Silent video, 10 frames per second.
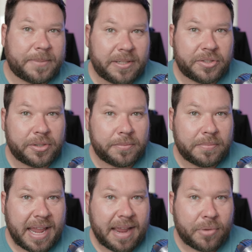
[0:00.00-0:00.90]

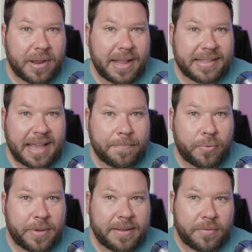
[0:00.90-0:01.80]
censored camera at that
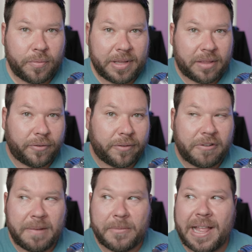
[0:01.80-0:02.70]
point with full
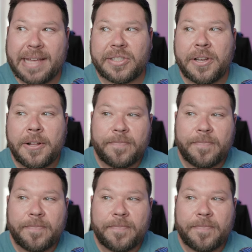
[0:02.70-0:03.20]
frame glass.